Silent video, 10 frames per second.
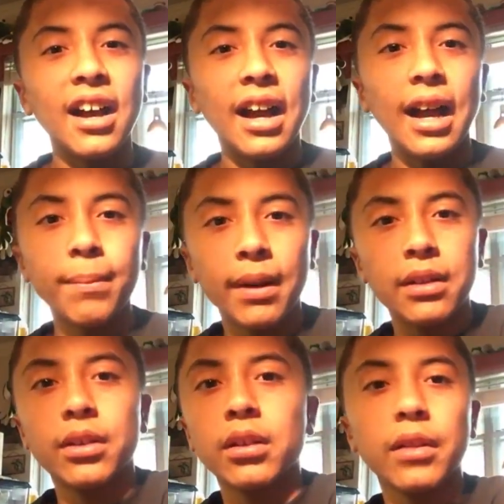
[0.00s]
Uh, hi,
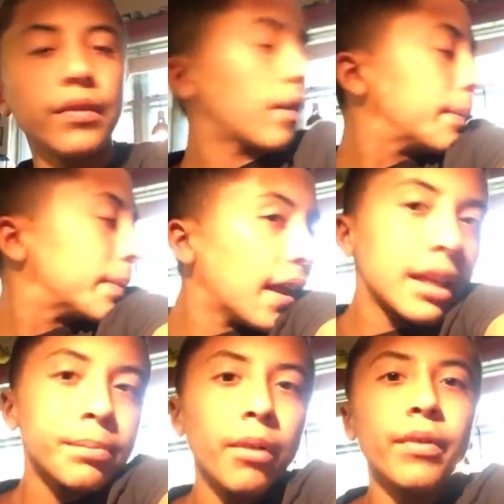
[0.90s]
Pyto. I love your
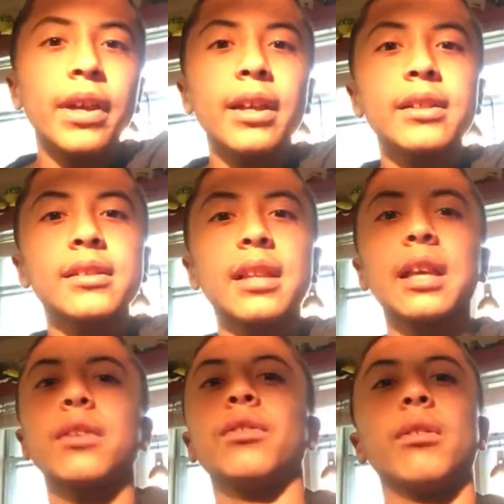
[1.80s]
Reptile Expo vids.
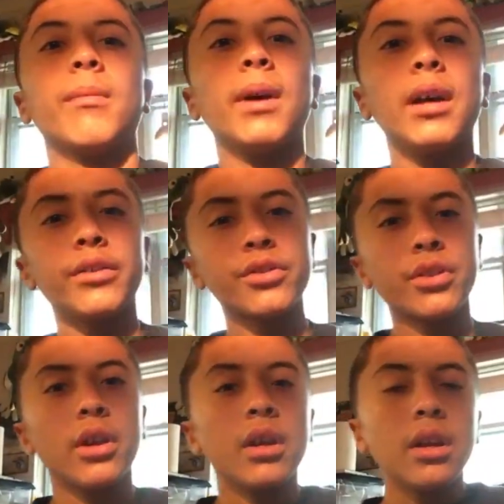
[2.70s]
Thank you so
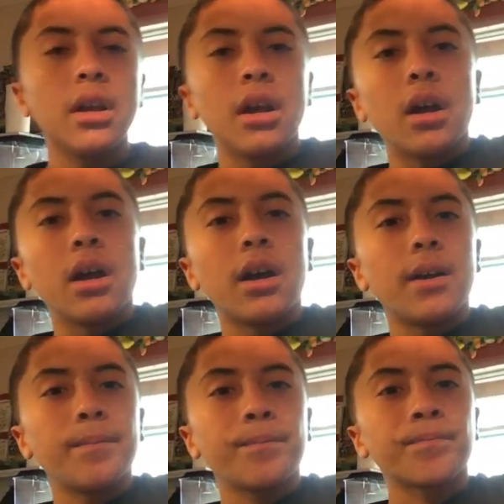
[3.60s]
much.
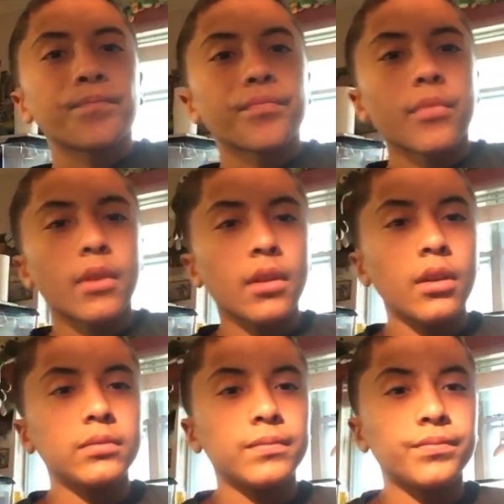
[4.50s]
Um,
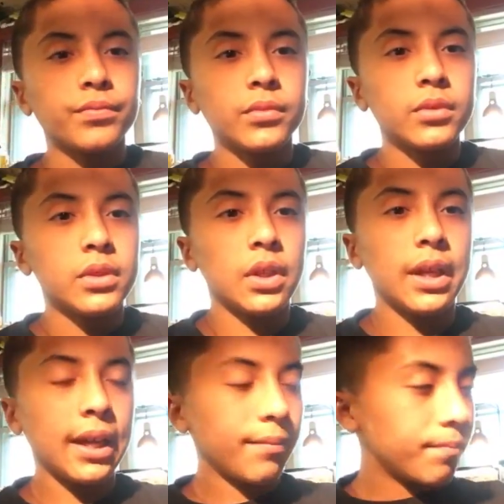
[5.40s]

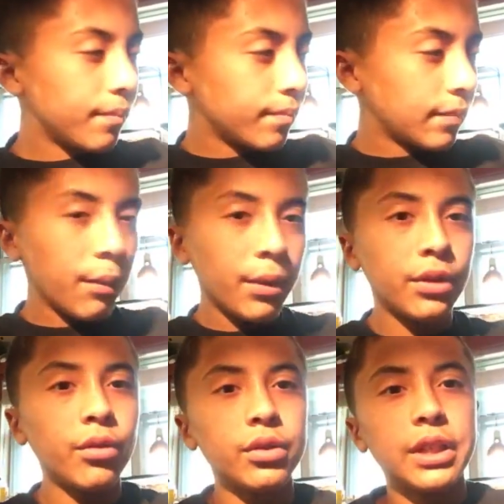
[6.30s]
so, yeah. I
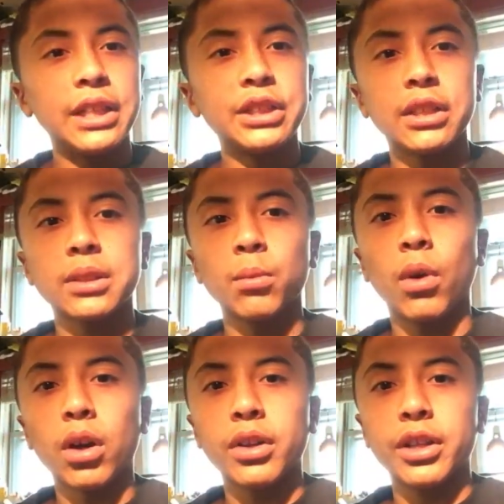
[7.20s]
went through and changed out
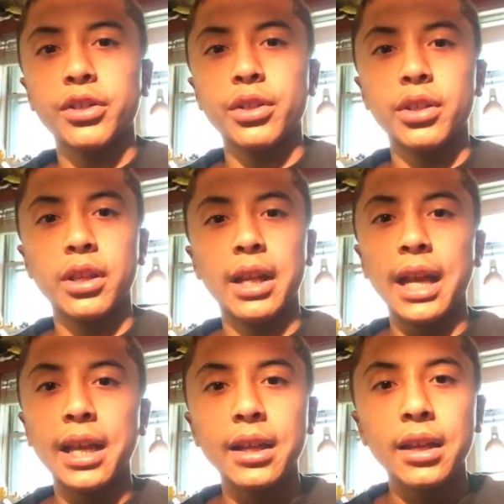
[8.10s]
some water dishes
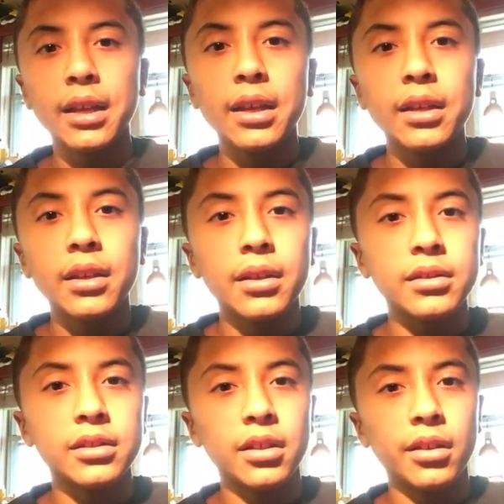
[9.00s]
today.
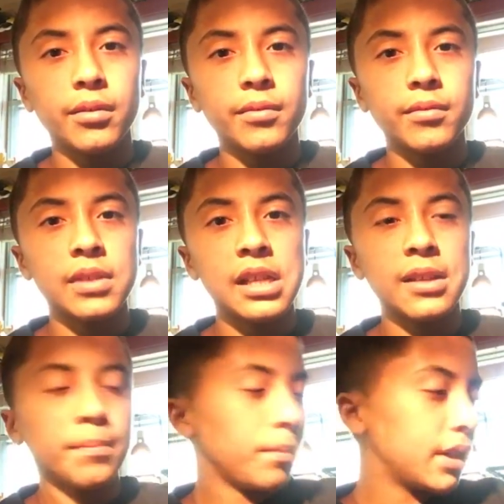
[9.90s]
So,
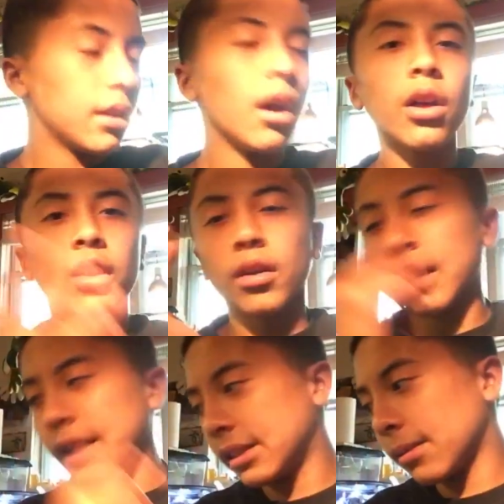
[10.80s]
but oh,
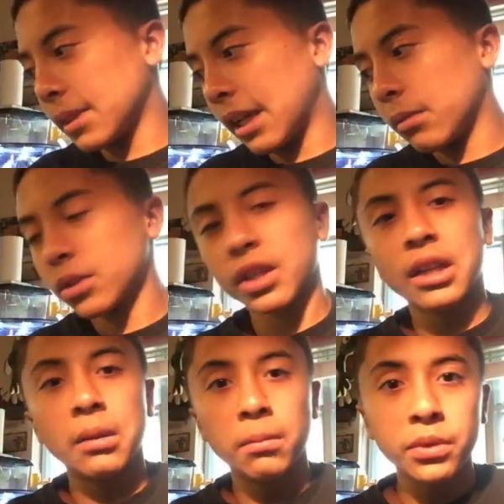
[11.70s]
already some of the animals
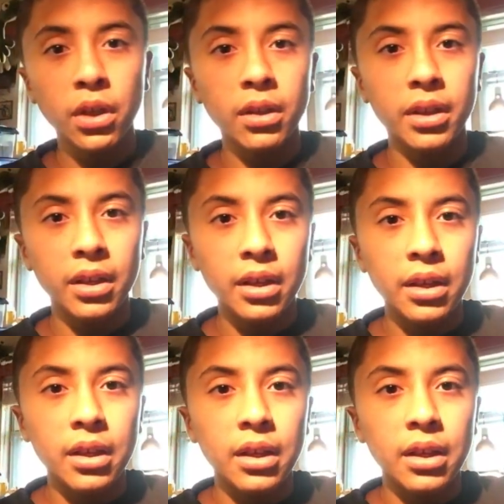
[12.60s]
are getting them dirty.